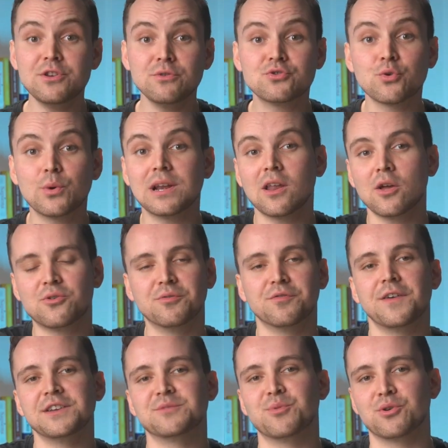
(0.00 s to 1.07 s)
you join local
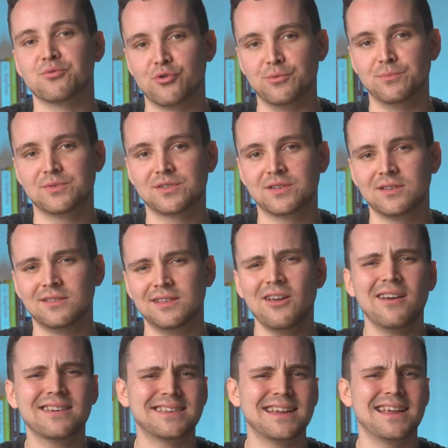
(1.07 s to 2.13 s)
Facebook groups, the
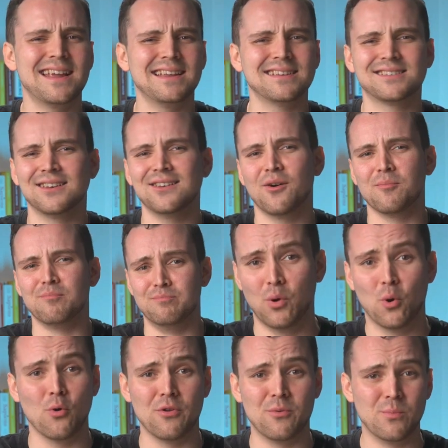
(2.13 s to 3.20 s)
idea is to not
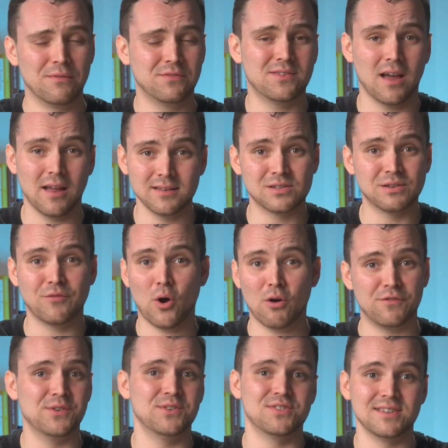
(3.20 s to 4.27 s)
bore them with tons of
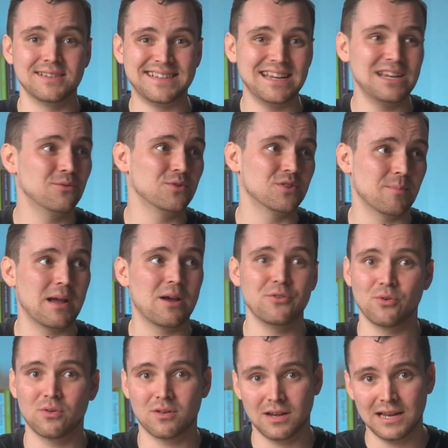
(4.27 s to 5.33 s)
offers and deals about
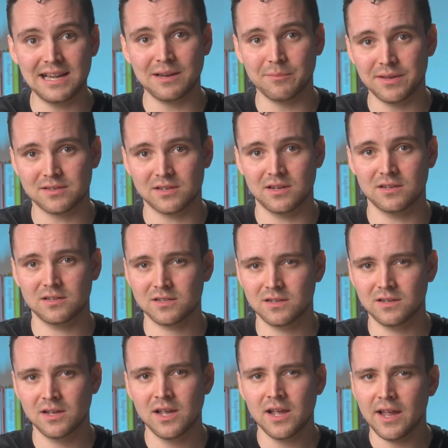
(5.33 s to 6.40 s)
your cleaning business.
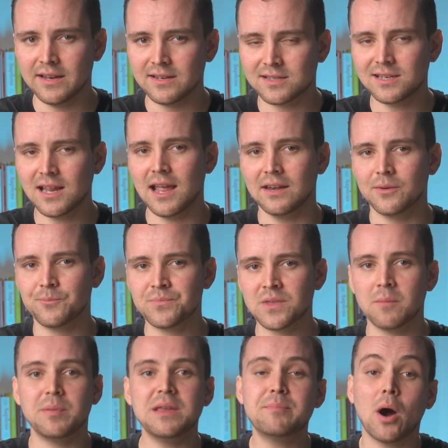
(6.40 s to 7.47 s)
Instead,
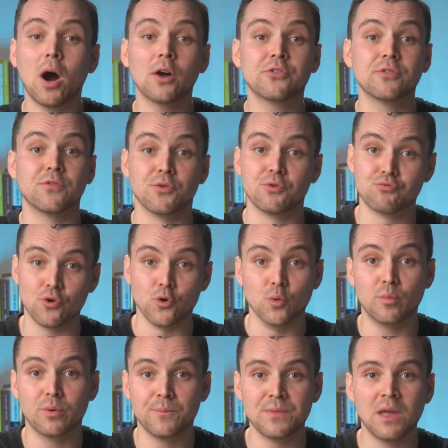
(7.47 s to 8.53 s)
be part of the
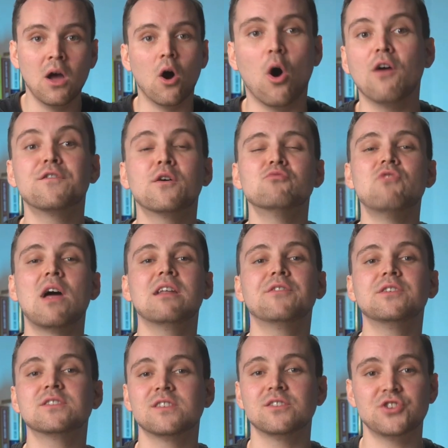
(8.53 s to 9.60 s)
group. Offer
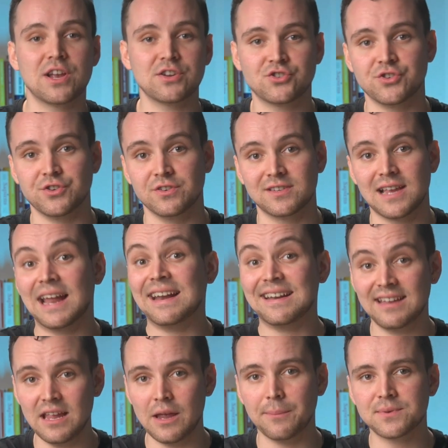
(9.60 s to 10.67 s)
relevant suggestions and
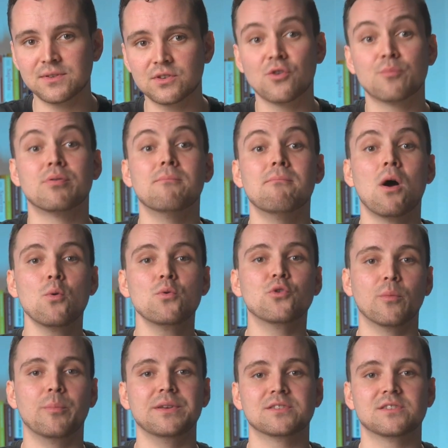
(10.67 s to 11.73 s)
tips to promote
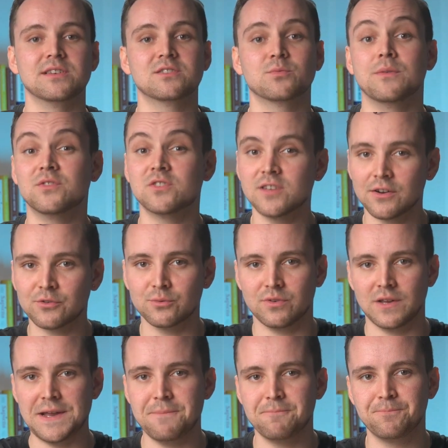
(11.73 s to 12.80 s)
your business with subtlety.